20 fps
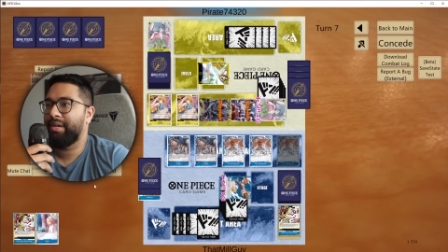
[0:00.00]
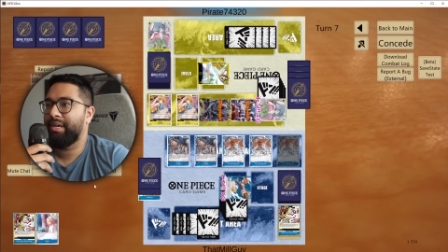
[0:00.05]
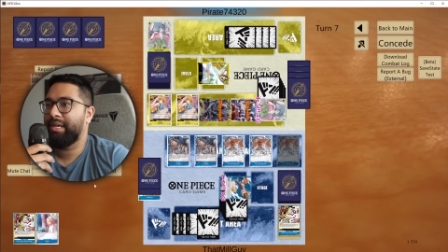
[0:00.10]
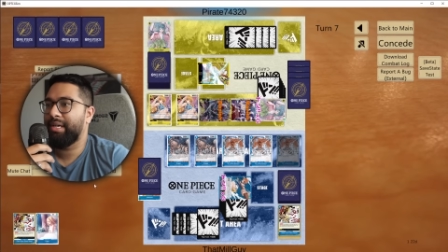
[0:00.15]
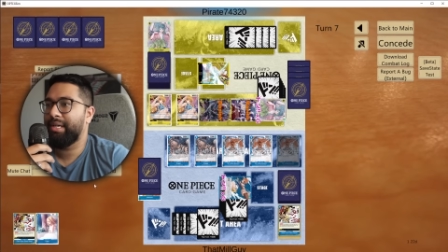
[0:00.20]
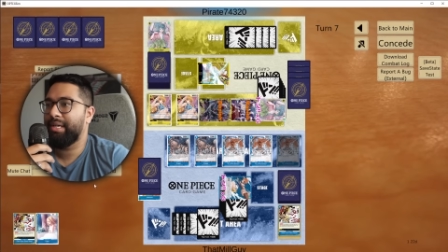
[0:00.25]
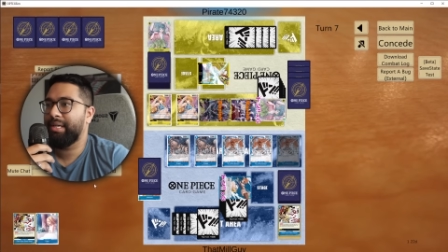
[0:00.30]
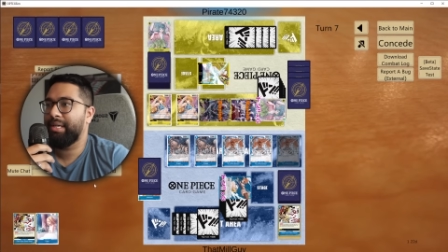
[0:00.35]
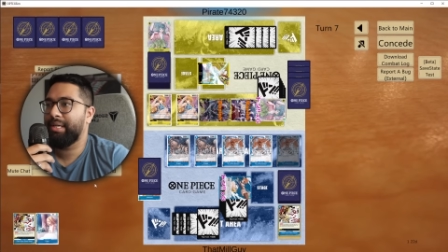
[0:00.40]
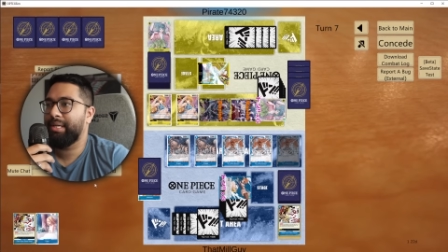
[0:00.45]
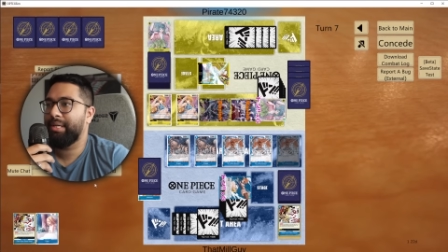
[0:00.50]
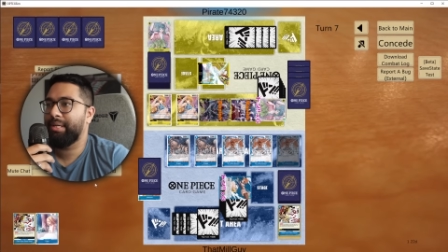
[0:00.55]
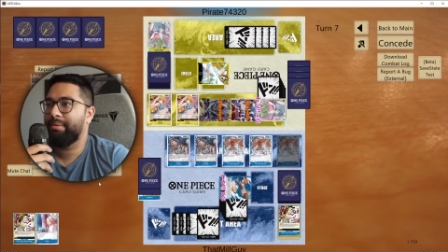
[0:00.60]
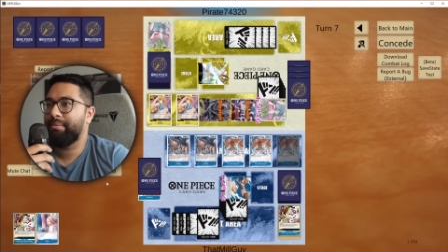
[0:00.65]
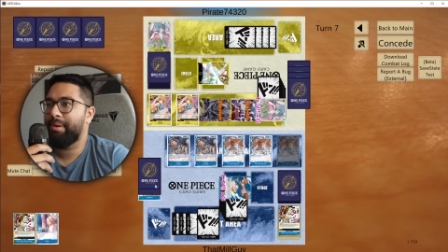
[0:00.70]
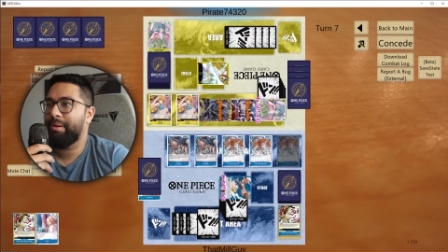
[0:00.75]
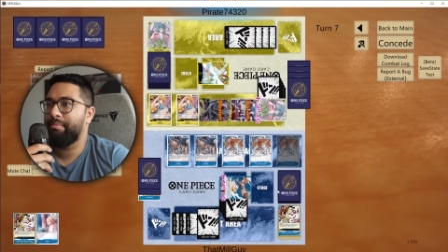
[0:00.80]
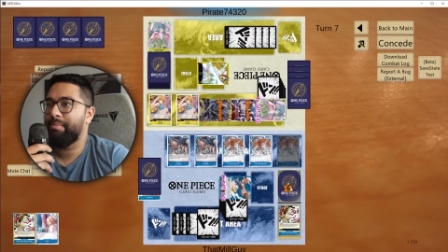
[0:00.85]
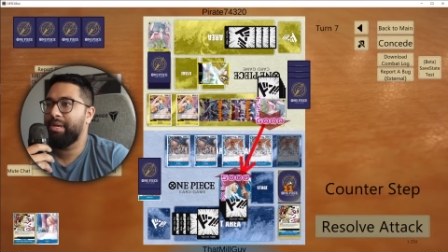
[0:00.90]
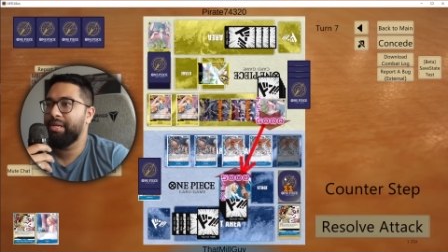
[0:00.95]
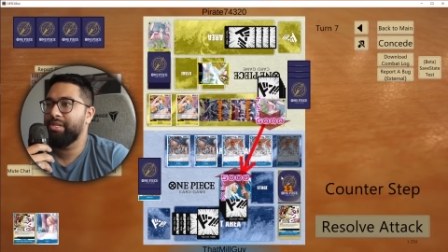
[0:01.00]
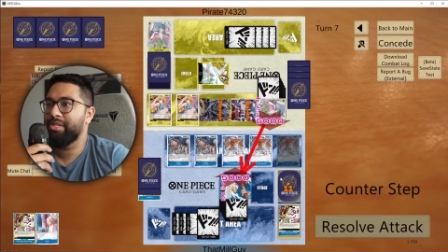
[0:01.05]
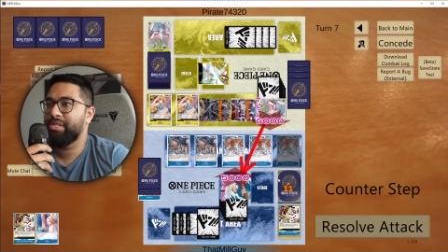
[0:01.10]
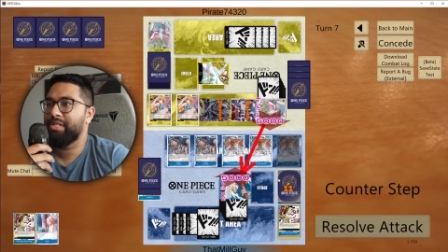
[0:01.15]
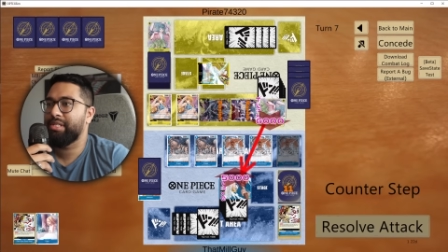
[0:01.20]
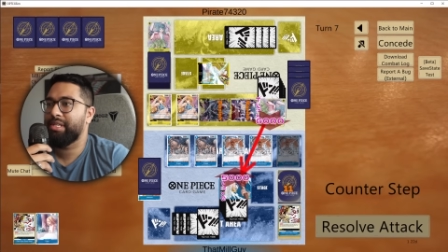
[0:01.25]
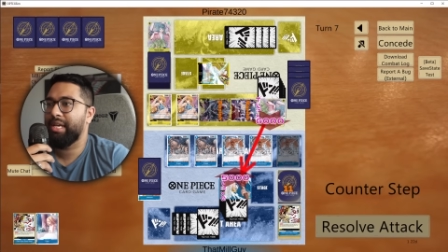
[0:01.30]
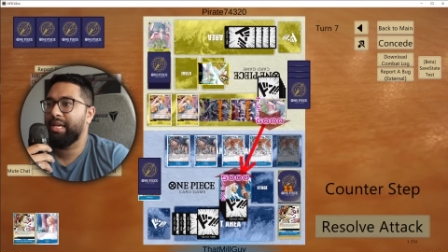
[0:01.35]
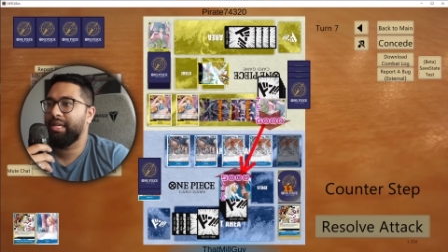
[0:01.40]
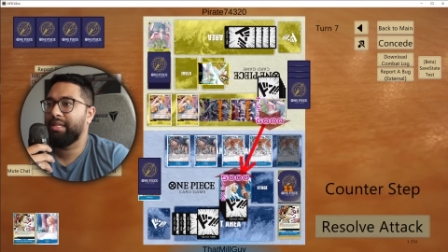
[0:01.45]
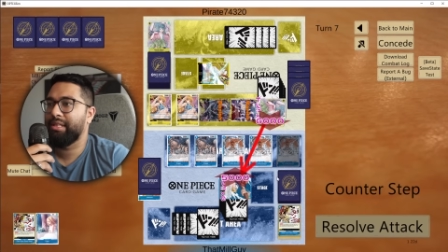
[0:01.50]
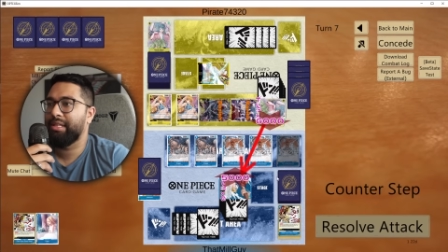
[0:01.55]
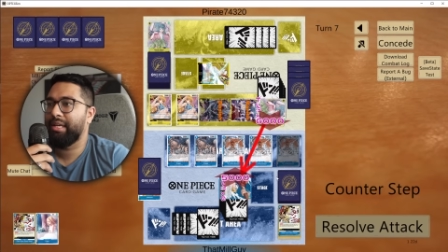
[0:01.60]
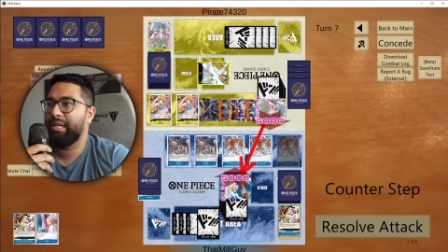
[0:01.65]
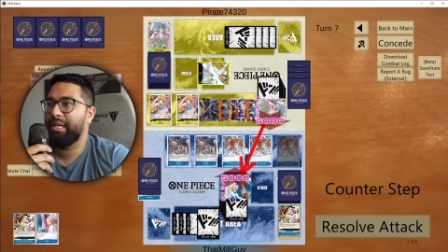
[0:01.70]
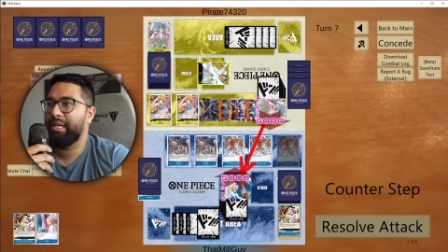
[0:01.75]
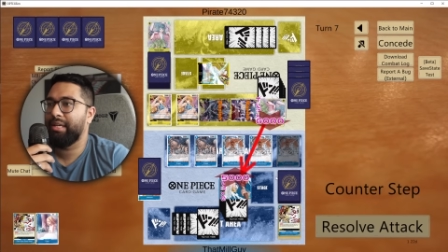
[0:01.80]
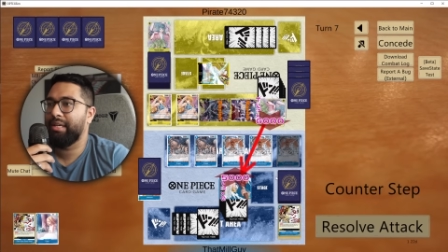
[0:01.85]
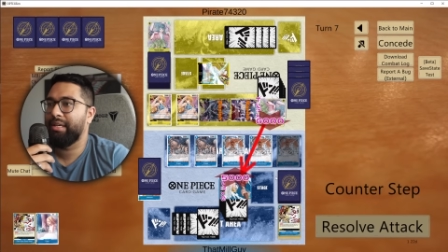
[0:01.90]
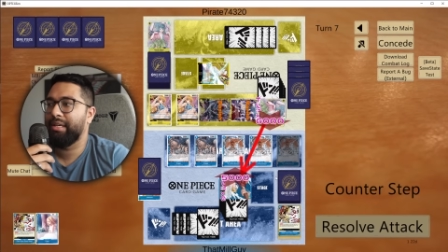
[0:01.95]
Um, I may just take the
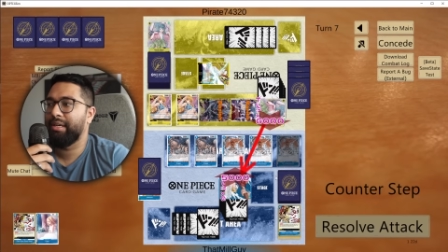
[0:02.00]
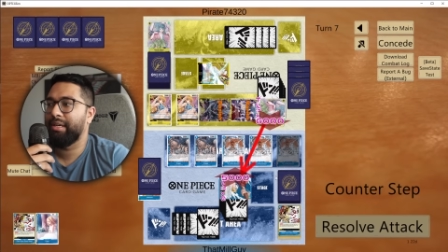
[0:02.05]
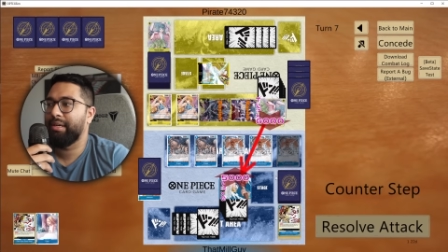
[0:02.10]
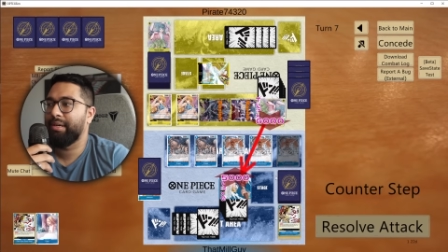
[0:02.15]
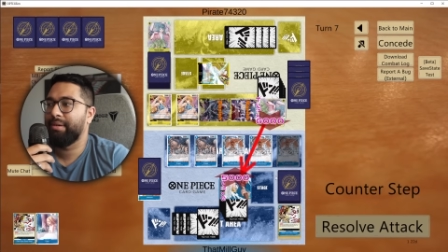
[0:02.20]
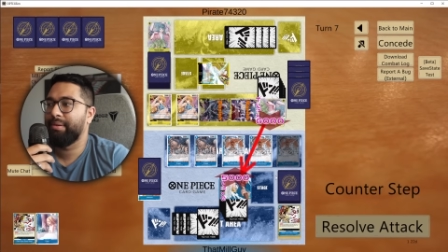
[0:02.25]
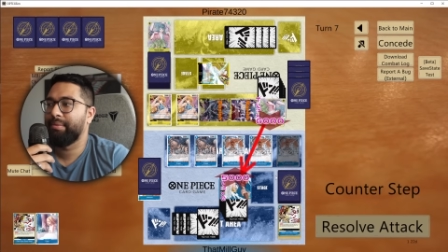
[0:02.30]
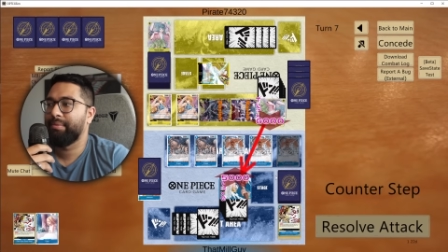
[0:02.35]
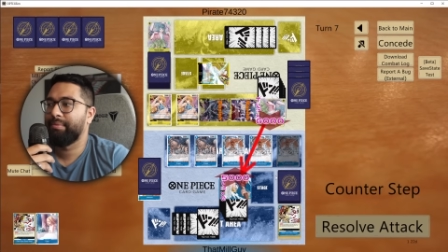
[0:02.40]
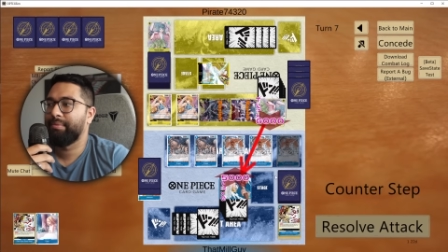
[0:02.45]
hit here.